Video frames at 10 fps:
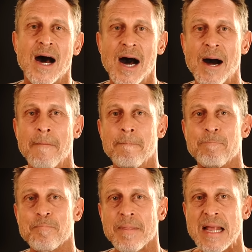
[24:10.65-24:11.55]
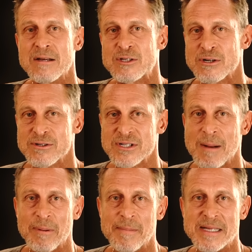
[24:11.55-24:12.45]
Um, now, certain
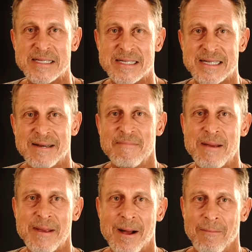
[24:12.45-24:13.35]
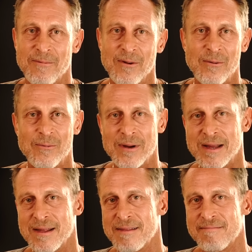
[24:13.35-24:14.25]
supplements may be helpful
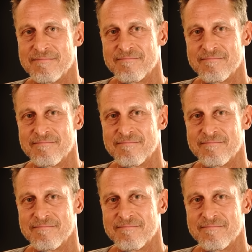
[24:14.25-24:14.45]
with